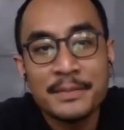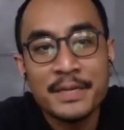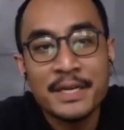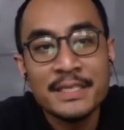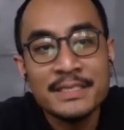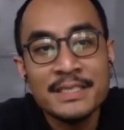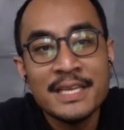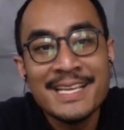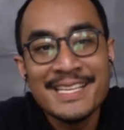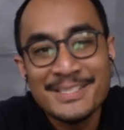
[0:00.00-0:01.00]
Perdana,
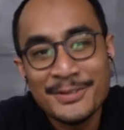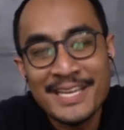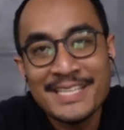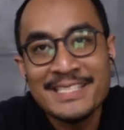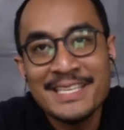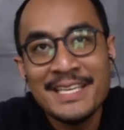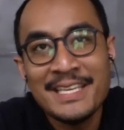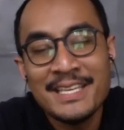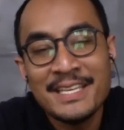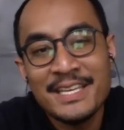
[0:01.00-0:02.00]
so they
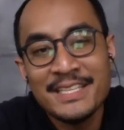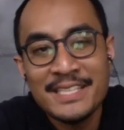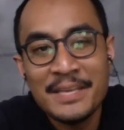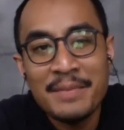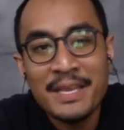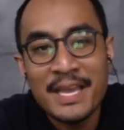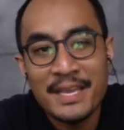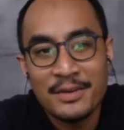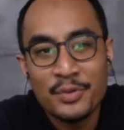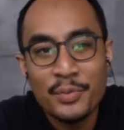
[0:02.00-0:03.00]
see me like
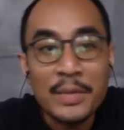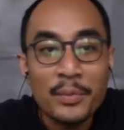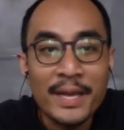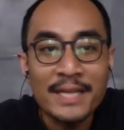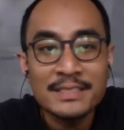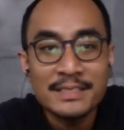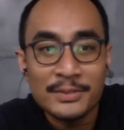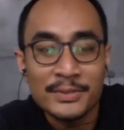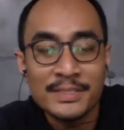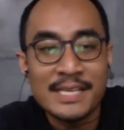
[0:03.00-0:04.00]
doing well.
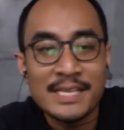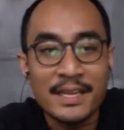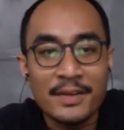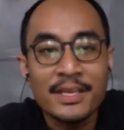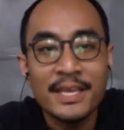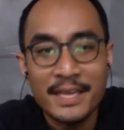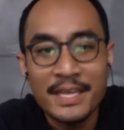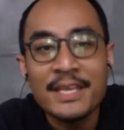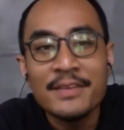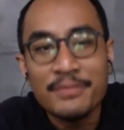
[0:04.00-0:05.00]
So it's like, okay,
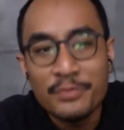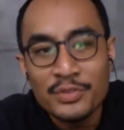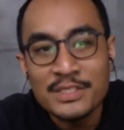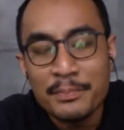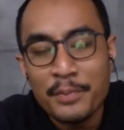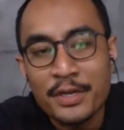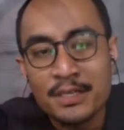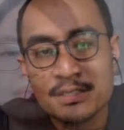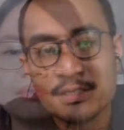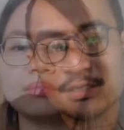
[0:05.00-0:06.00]
they give full support.
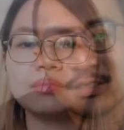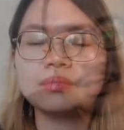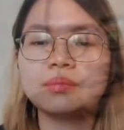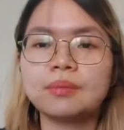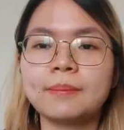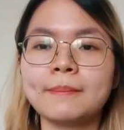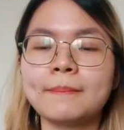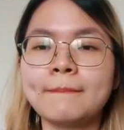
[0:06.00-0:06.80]
In terms of